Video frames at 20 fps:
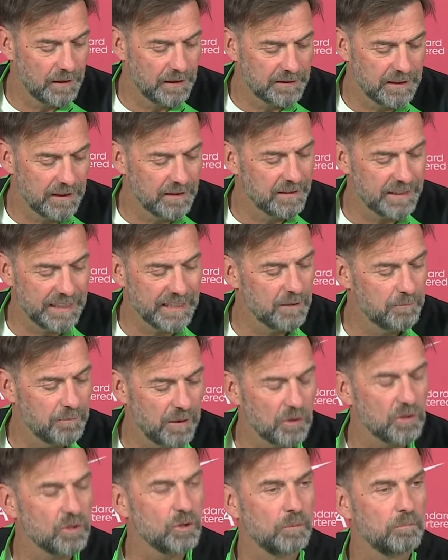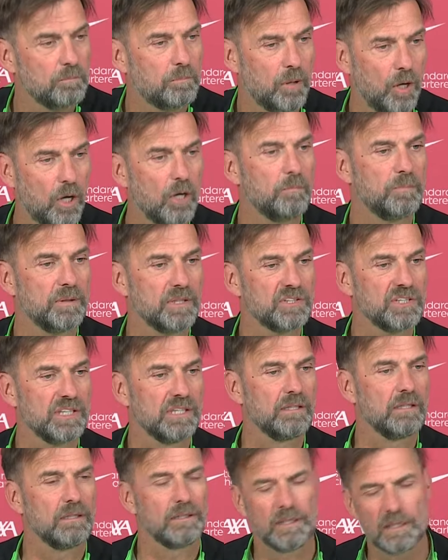I didn't think about it on purpose.
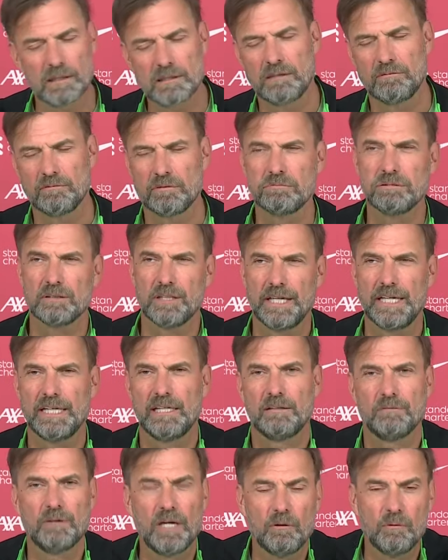I thought, let's have a think.